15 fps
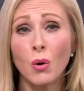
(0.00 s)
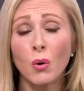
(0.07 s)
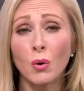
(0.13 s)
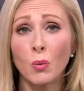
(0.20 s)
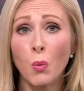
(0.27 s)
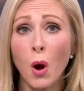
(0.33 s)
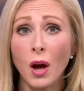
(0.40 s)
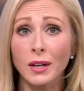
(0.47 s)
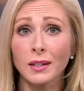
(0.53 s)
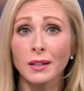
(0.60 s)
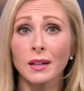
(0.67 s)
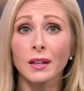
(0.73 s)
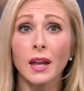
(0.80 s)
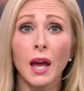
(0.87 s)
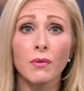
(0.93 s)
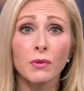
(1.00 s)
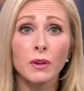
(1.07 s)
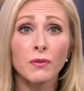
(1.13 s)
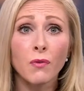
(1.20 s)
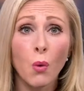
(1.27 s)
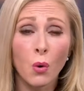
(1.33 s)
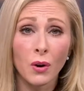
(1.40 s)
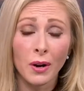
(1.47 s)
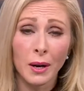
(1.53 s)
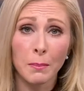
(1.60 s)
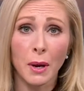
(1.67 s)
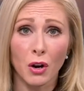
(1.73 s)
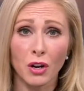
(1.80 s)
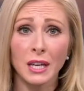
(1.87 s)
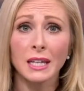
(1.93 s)
or one in every four
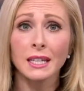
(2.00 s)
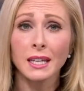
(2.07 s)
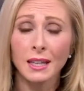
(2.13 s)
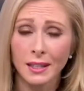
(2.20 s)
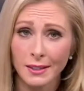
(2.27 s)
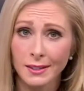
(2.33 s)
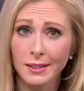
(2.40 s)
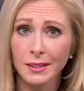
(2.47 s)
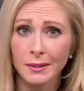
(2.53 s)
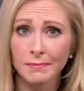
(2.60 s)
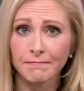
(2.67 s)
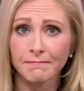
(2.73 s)
American kids.